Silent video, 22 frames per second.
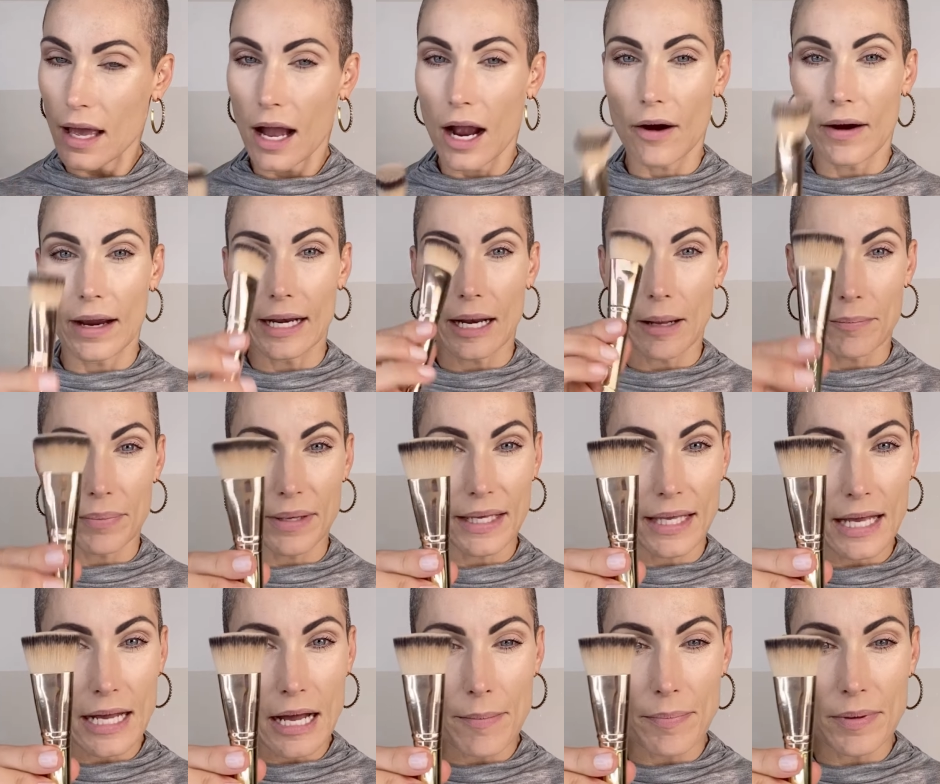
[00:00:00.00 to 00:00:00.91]
All right, I'm
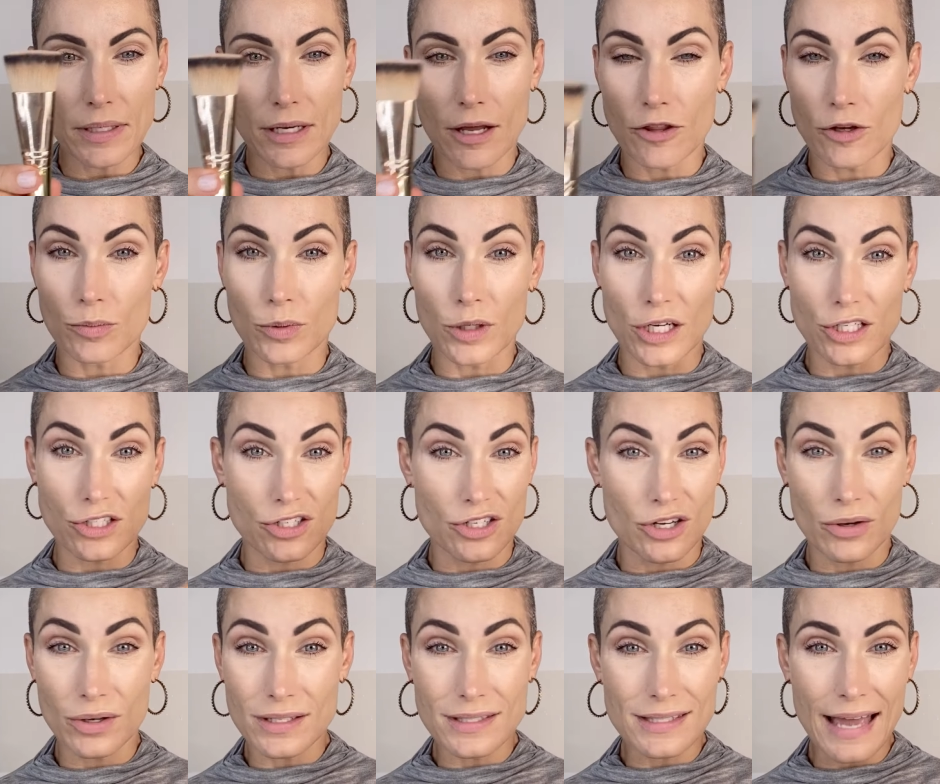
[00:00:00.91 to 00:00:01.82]
picking up another brush.
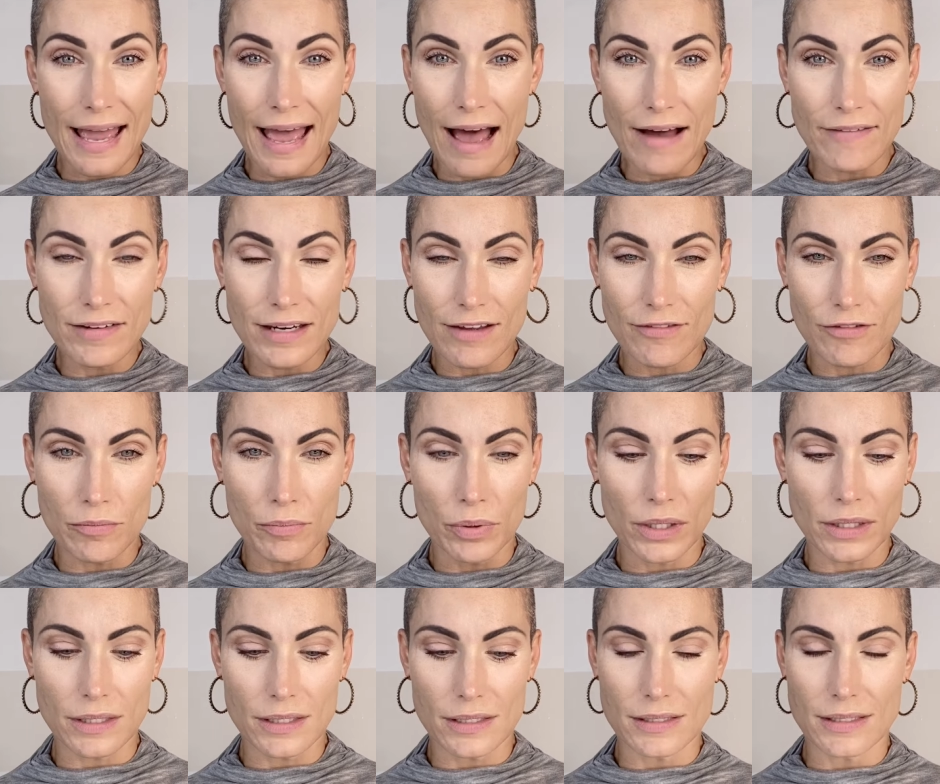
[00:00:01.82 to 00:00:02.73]
Notice I haven't even
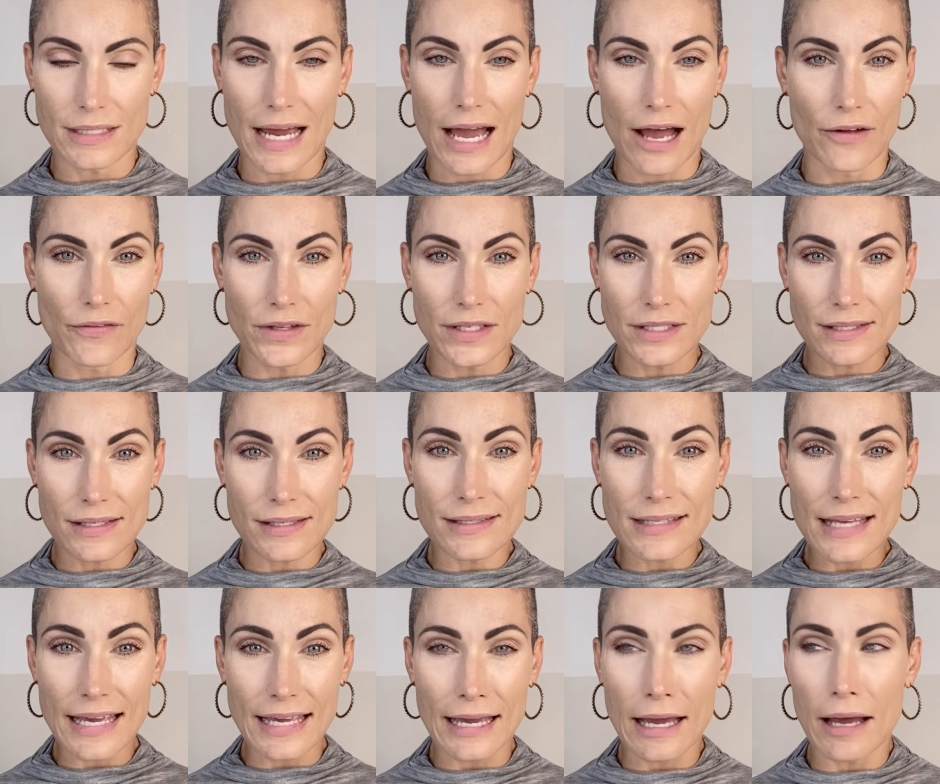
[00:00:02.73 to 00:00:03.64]
put this down. This is
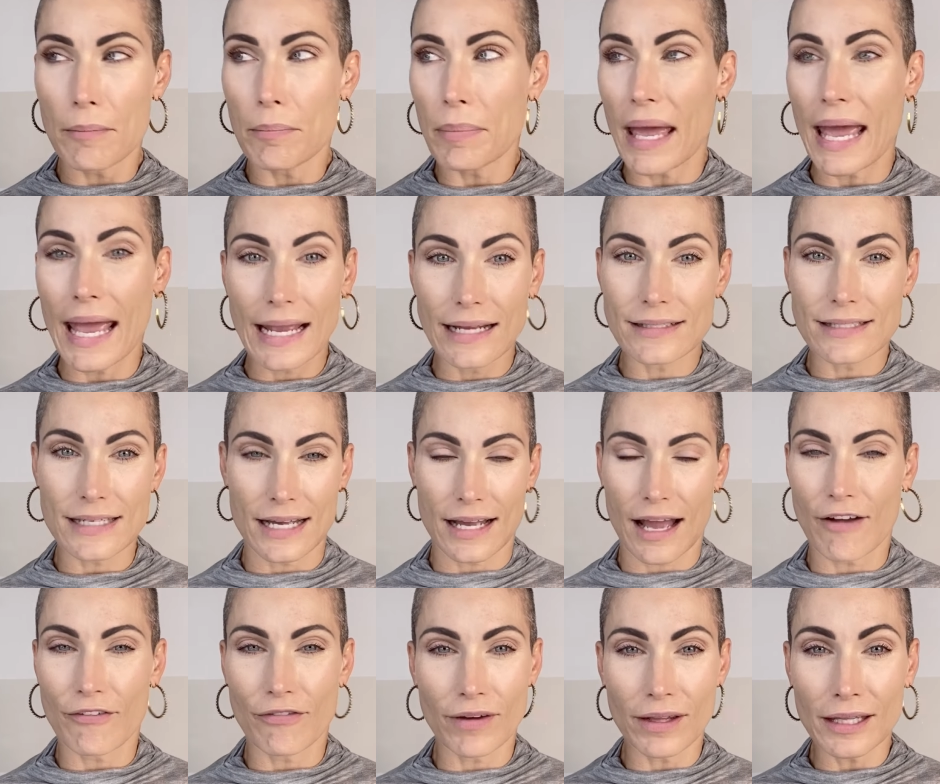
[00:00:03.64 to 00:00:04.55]
like
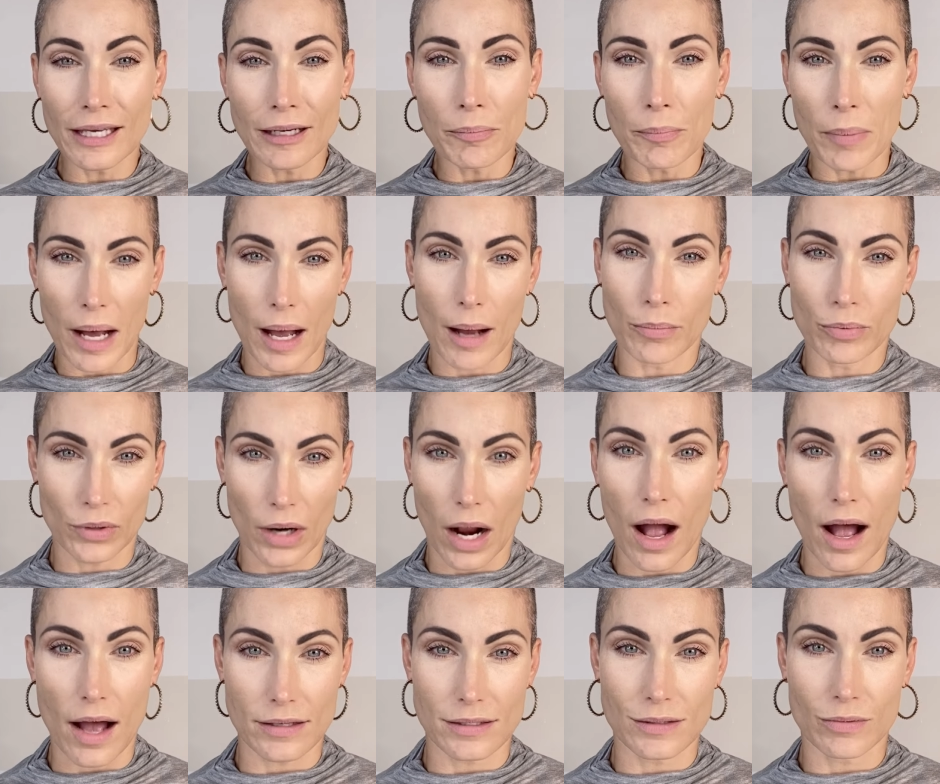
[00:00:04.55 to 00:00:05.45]
painting. I feel like Bob
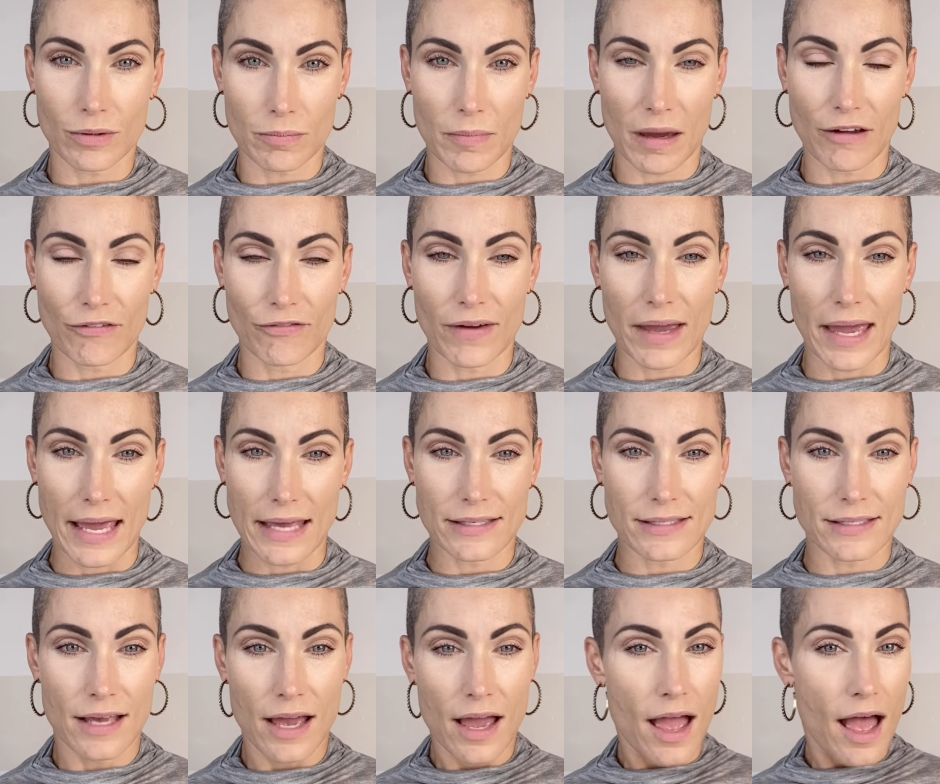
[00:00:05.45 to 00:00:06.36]
Ross with my face.